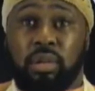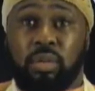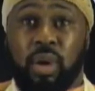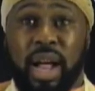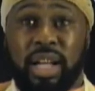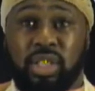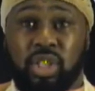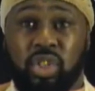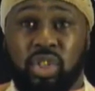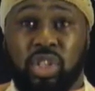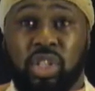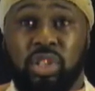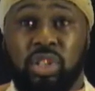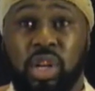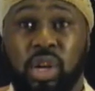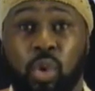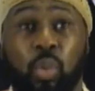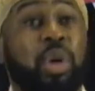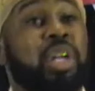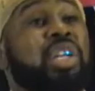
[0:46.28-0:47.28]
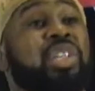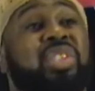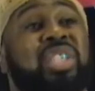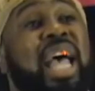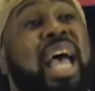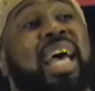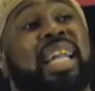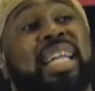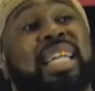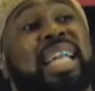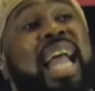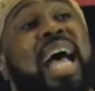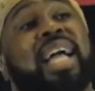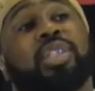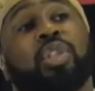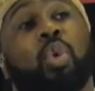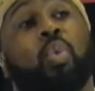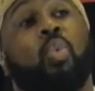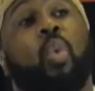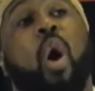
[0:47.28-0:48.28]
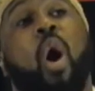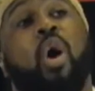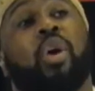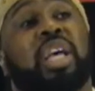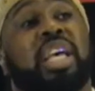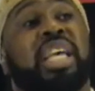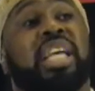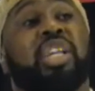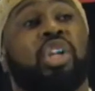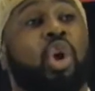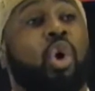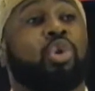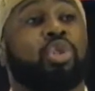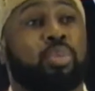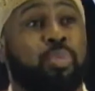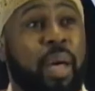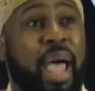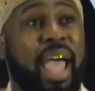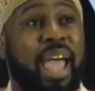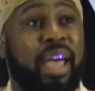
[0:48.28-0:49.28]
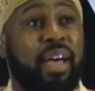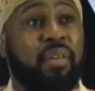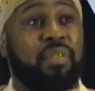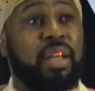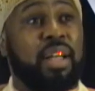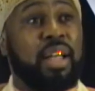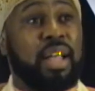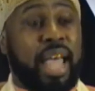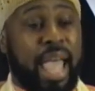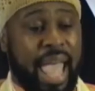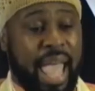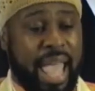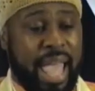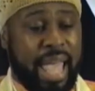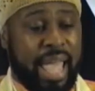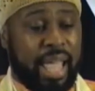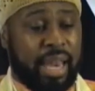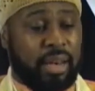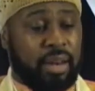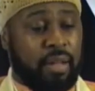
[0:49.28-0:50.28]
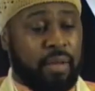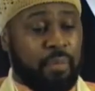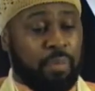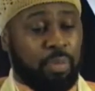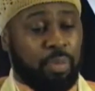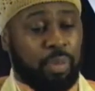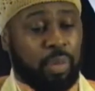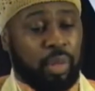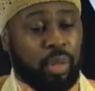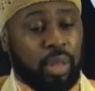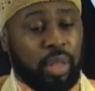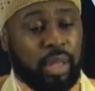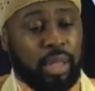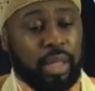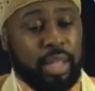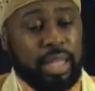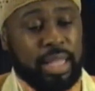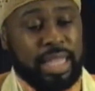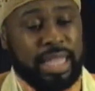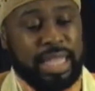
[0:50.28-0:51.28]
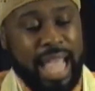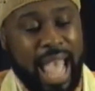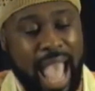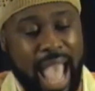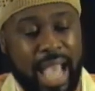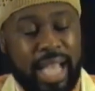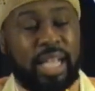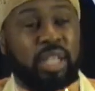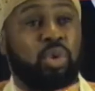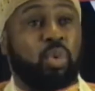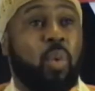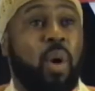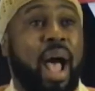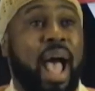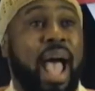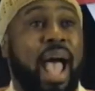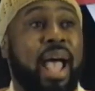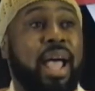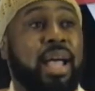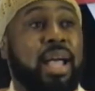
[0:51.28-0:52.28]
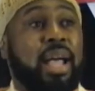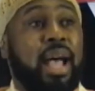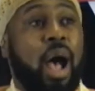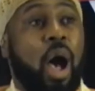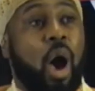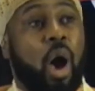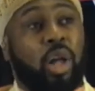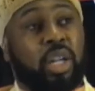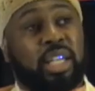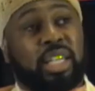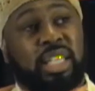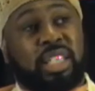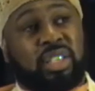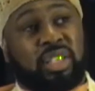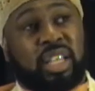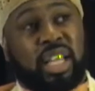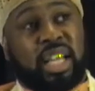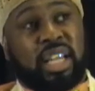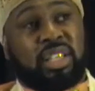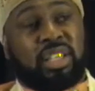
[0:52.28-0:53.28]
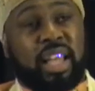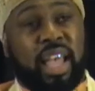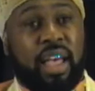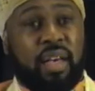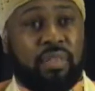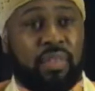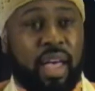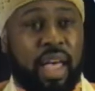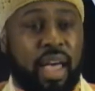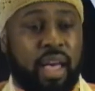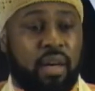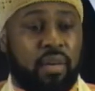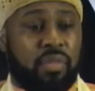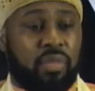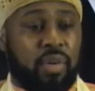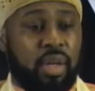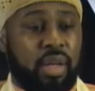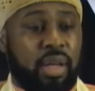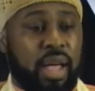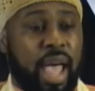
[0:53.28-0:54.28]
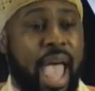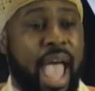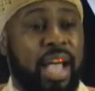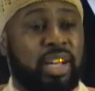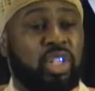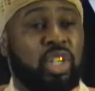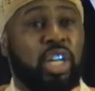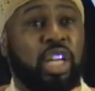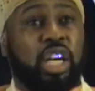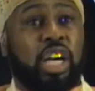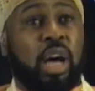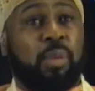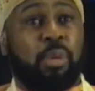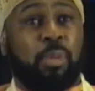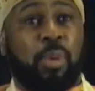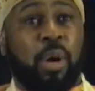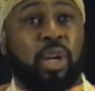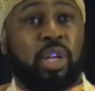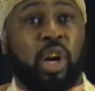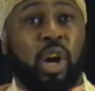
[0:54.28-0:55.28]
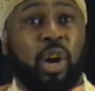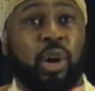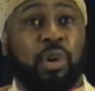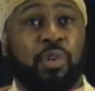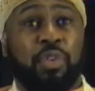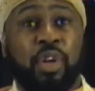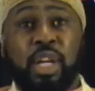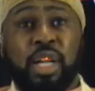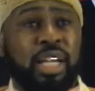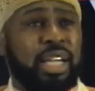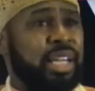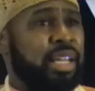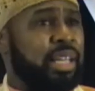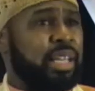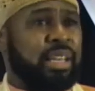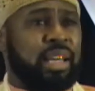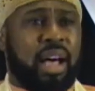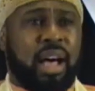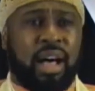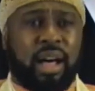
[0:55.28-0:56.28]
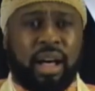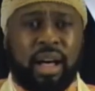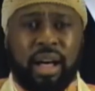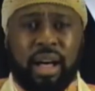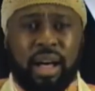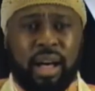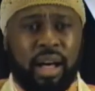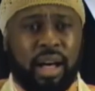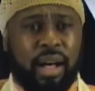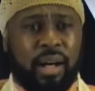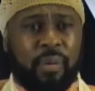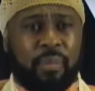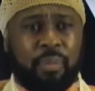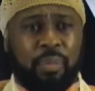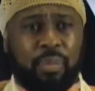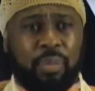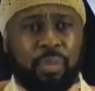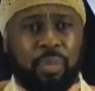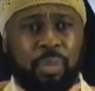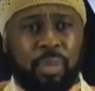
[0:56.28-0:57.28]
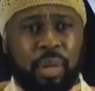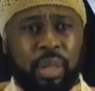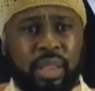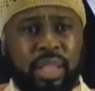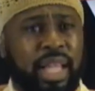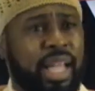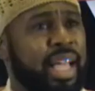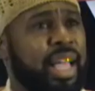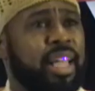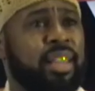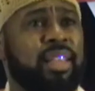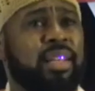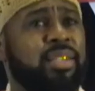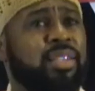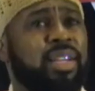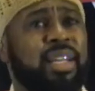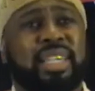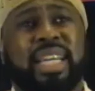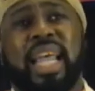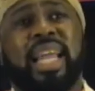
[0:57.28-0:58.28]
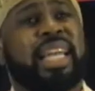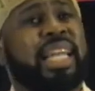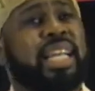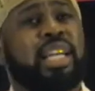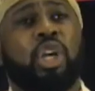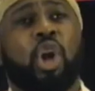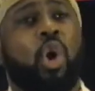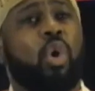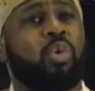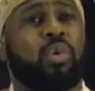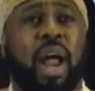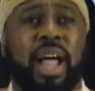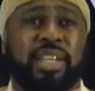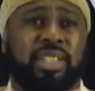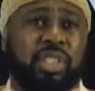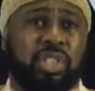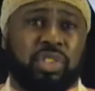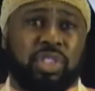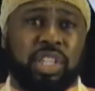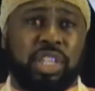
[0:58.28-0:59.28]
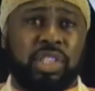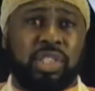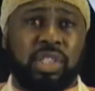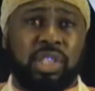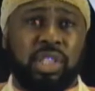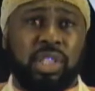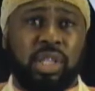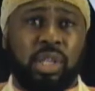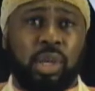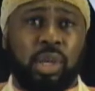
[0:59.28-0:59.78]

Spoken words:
righteousness. We decided not to walk in those paths. And that is why all of these things have actually come upon the earth. The heathens, they didn't know righteousness.